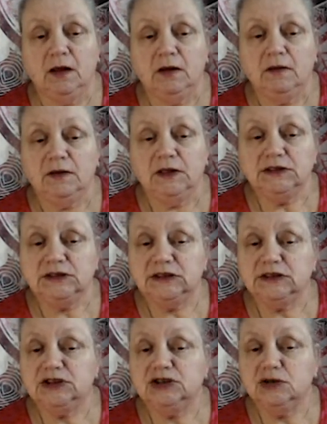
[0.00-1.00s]
This is
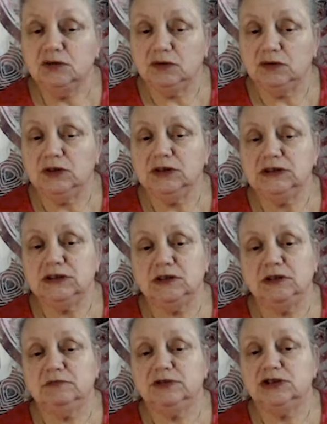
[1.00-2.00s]
not the time
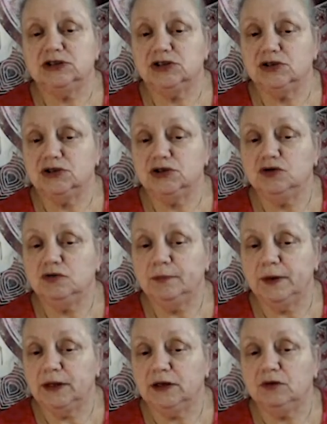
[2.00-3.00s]
to turn your
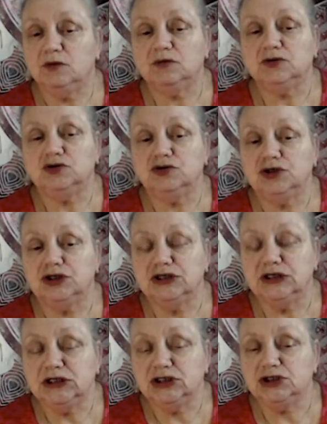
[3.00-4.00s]
back on
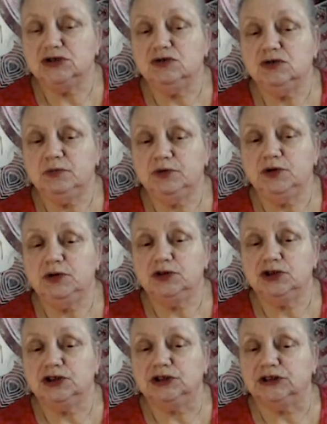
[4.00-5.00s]
traditional
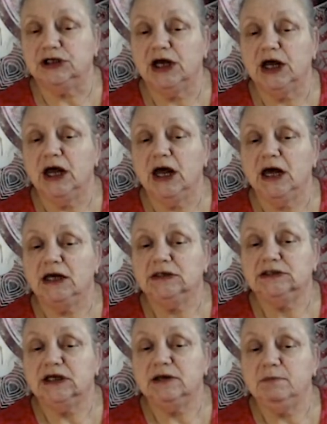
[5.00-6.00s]
approaches as
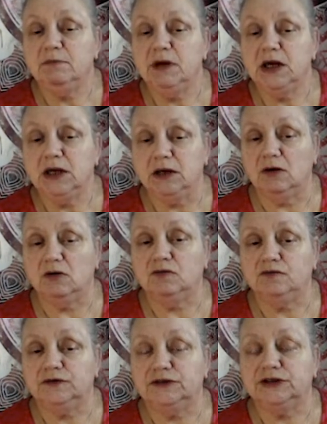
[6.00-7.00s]
they may offer
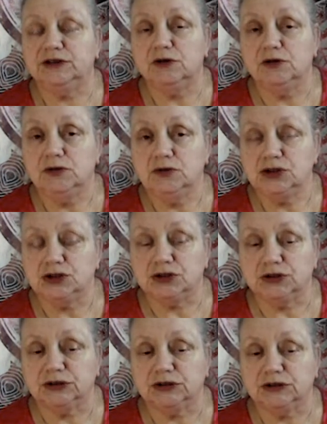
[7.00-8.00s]

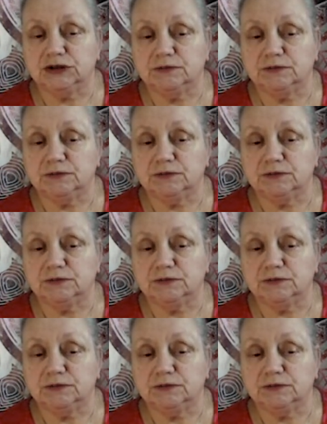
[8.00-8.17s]
solutions.